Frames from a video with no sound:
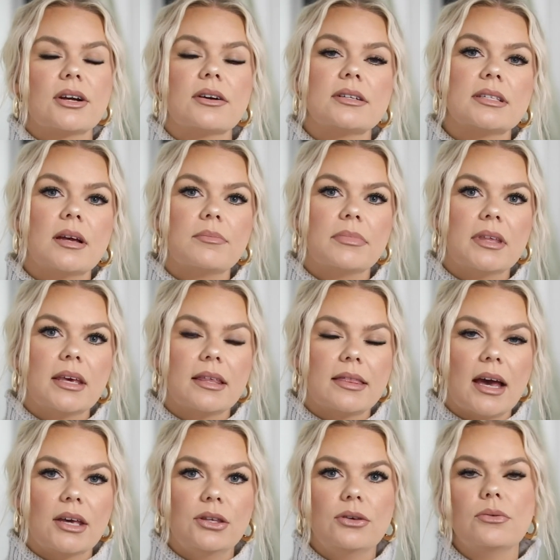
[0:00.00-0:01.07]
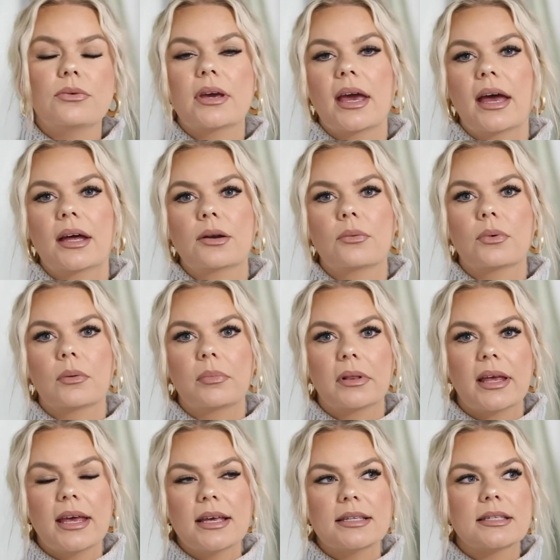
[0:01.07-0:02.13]
are something that you can
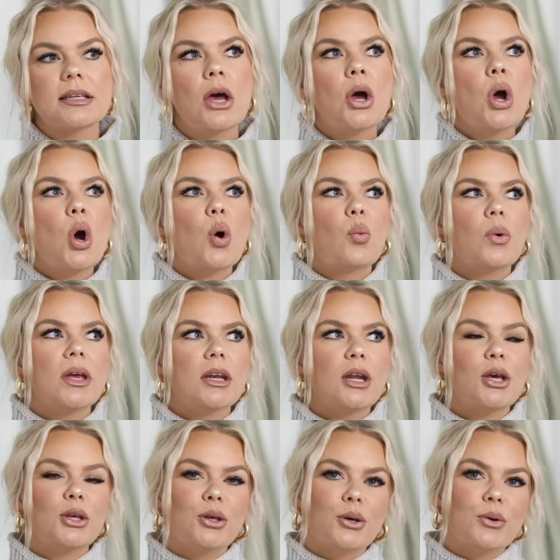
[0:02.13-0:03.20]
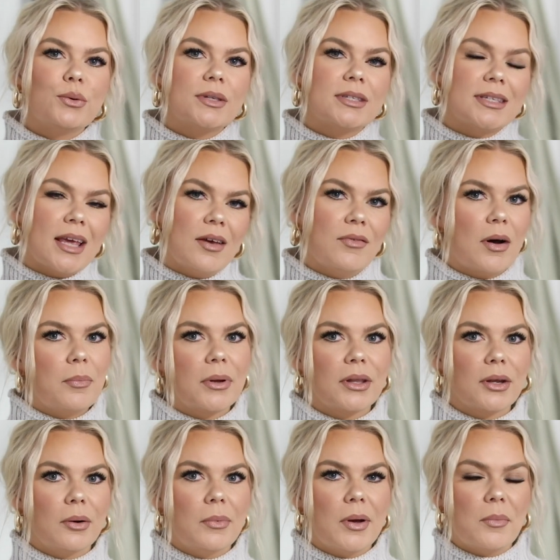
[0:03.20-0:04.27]
replace when you save up a
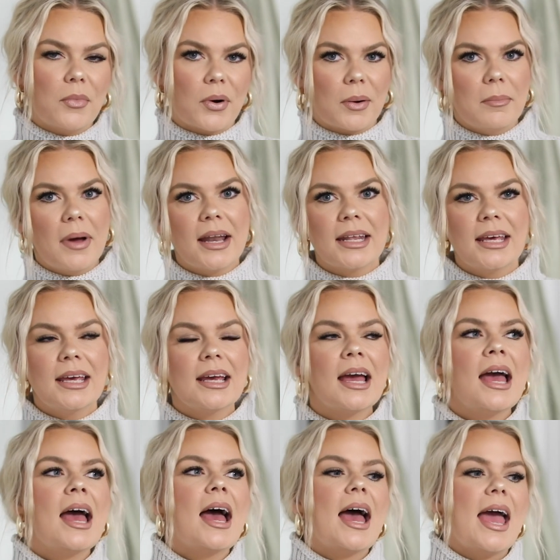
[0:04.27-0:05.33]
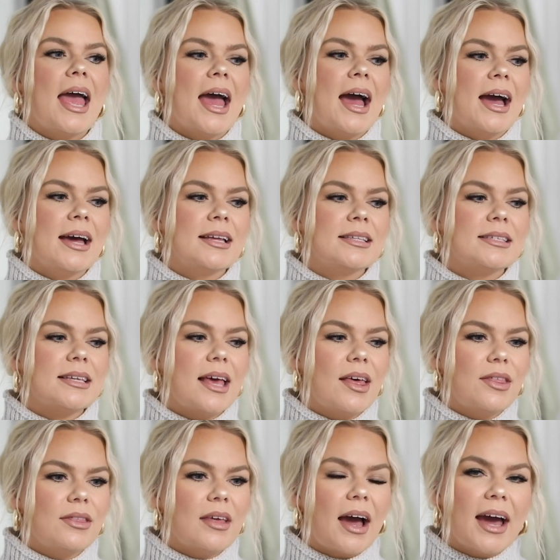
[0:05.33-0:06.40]
little bit more money, and
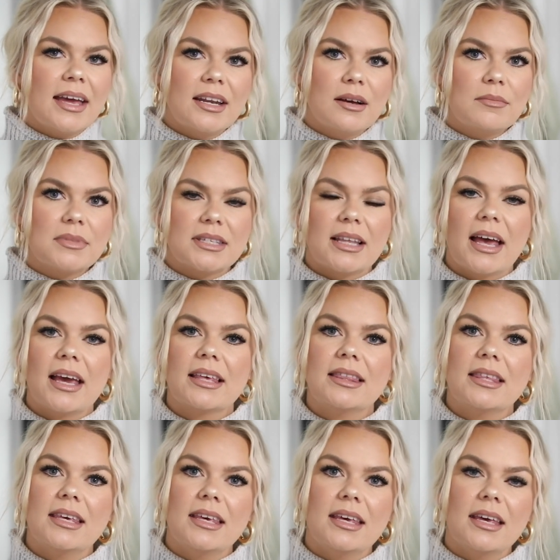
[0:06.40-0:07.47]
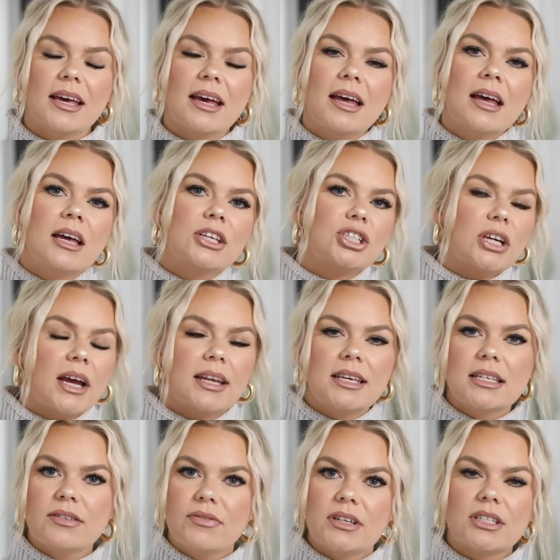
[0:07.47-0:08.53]
items like the
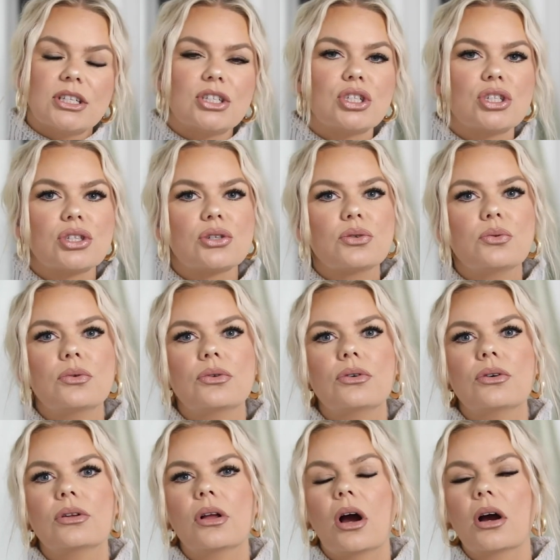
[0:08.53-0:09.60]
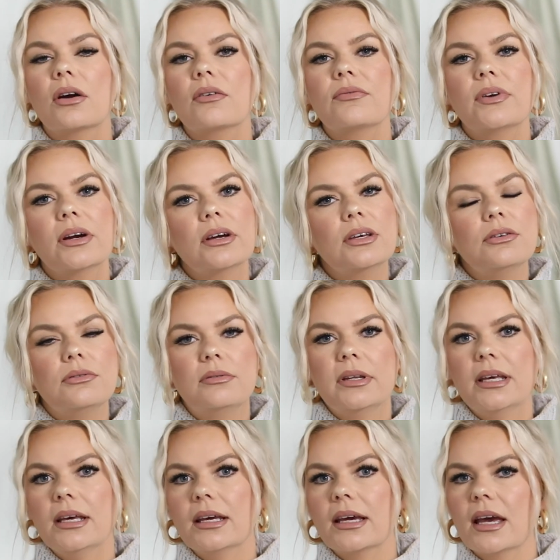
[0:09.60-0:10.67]
Chinese vintage stool are very
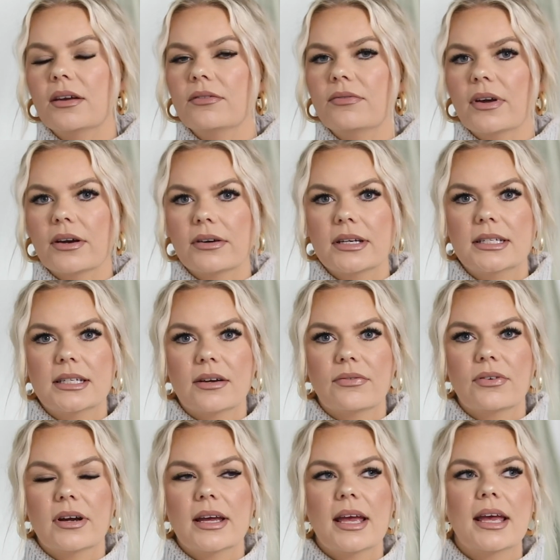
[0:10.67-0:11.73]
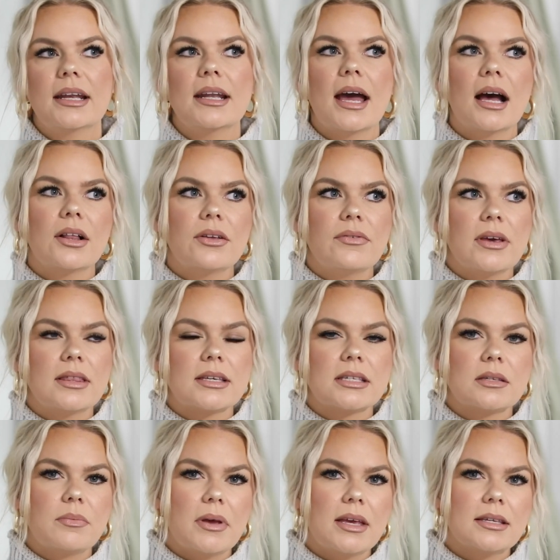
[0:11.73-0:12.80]
unique and very different and elevate the
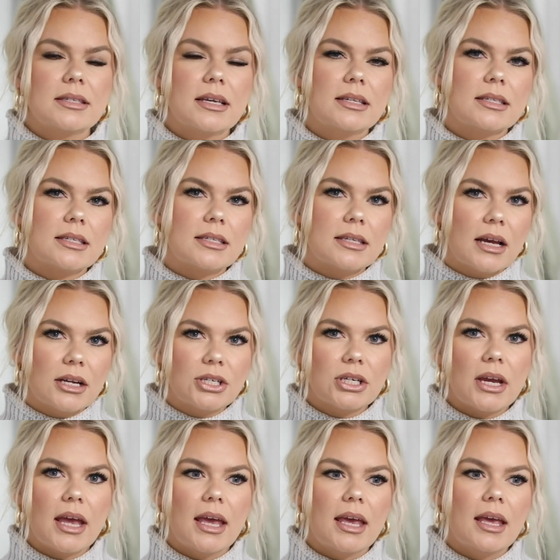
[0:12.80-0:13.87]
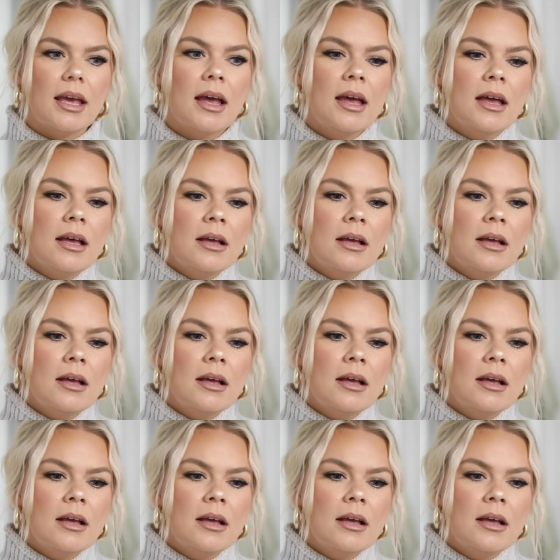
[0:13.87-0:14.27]
space in such a